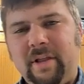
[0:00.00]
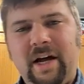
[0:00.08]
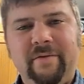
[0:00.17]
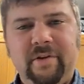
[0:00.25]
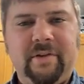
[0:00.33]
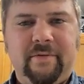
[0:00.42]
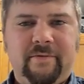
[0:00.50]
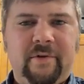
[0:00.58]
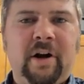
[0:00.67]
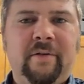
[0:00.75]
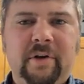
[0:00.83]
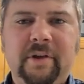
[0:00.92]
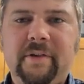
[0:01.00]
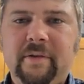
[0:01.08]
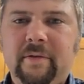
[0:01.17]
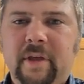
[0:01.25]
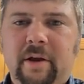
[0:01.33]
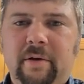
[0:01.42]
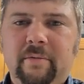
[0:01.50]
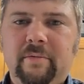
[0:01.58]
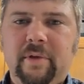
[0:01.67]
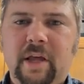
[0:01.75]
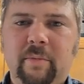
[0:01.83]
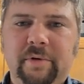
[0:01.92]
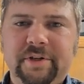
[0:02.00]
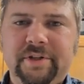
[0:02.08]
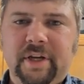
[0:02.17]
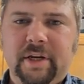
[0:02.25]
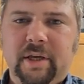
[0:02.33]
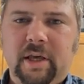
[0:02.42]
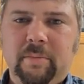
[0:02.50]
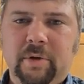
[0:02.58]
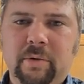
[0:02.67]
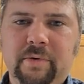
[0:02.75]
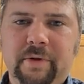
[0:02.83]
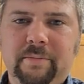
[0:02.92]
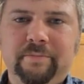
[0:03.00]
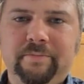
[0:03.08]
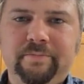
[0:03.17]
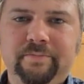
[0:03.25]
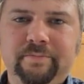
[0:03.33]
A lot of it's in front of us that that we just need to keep using.